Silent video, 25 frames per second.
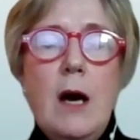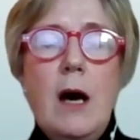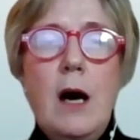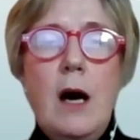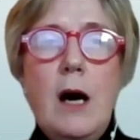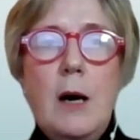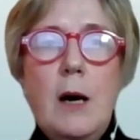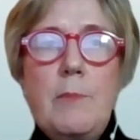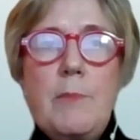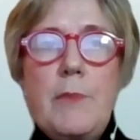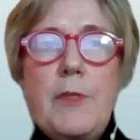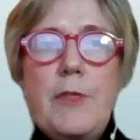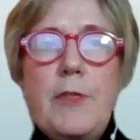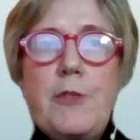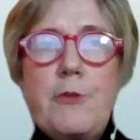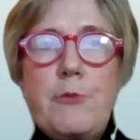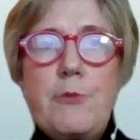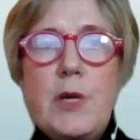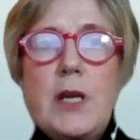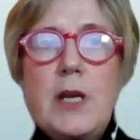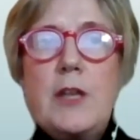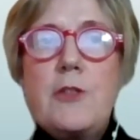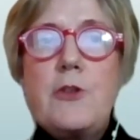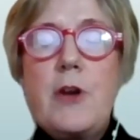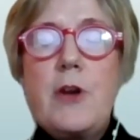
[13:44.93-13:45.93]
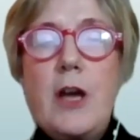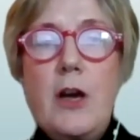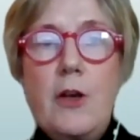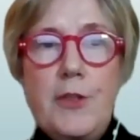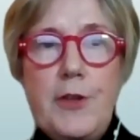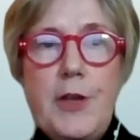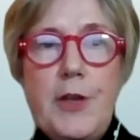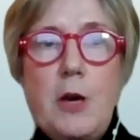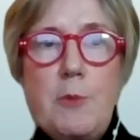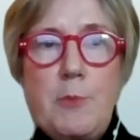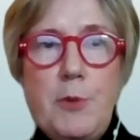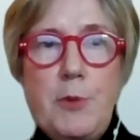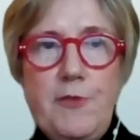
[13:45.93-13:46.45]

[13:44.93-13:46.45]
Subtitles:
3 other healthcare